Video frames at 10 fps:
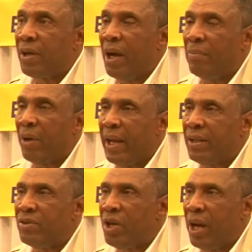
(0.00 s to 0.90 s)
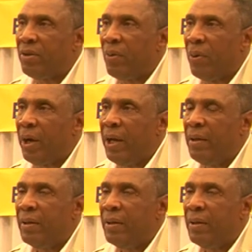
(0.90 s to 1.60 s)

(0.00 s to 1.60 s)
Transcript: come late January.